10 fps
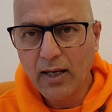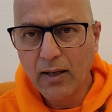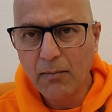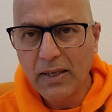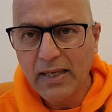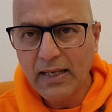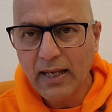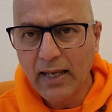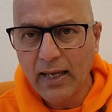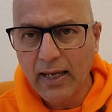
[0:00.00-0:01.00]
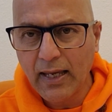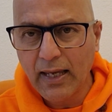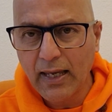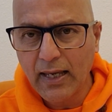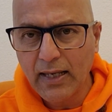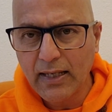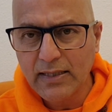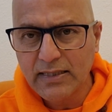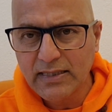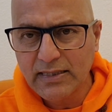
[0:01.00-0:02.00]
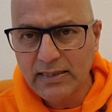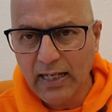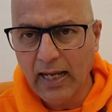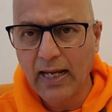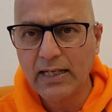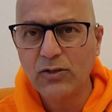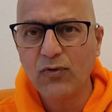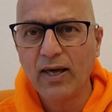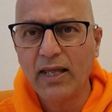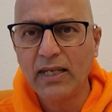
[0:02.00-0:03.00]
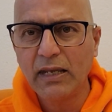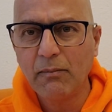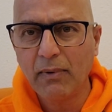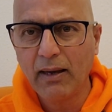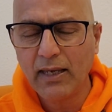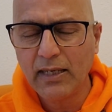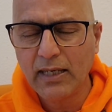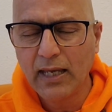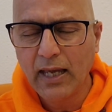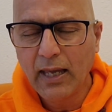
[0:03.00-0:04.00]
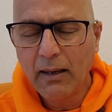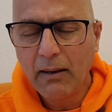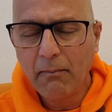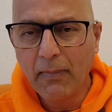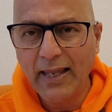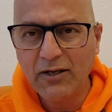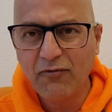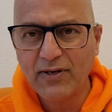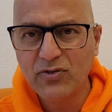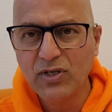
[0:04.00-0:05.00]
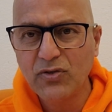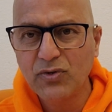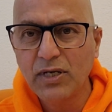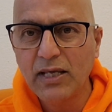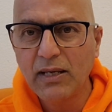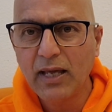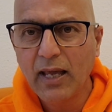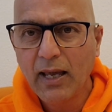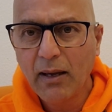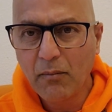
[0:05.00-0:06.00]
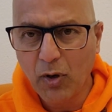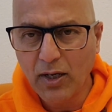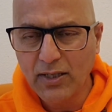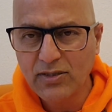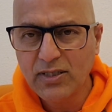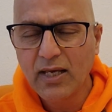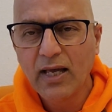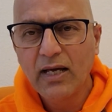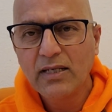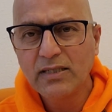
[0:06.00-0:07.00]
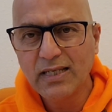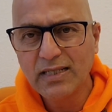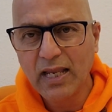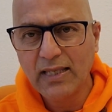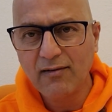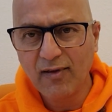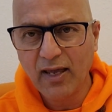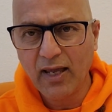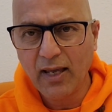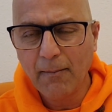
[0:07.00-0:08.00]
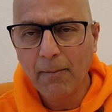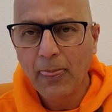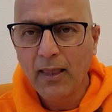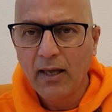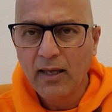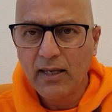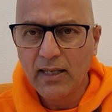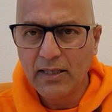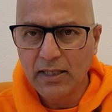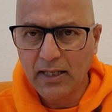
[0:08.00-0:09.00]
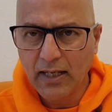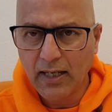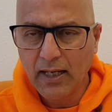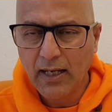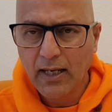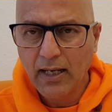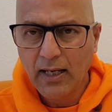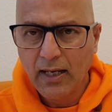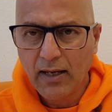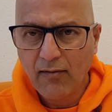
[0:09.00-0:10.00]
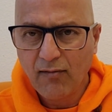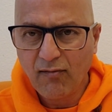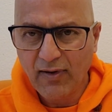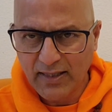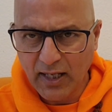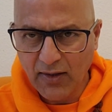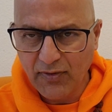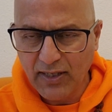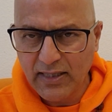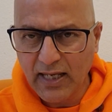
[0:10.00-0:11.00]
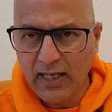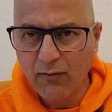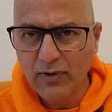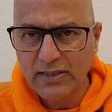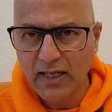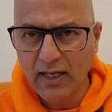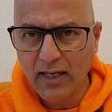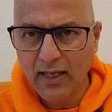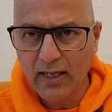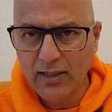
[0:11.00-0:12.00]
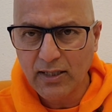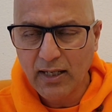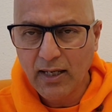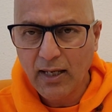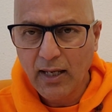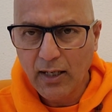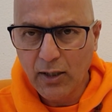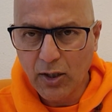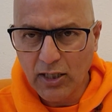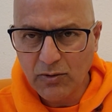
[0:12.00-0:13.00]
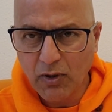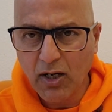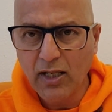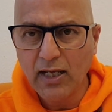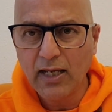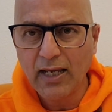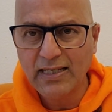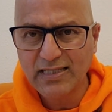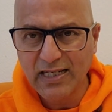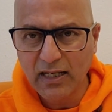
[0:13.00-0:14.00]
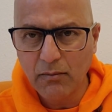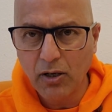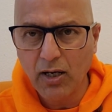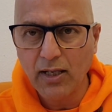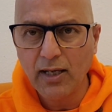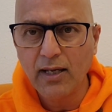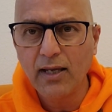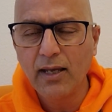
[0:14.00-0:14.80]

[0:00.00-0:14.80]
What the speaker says: be in a state where he manifests these three bodies, just like the way in the Vedantic thinking we say a gross body, a subtle body,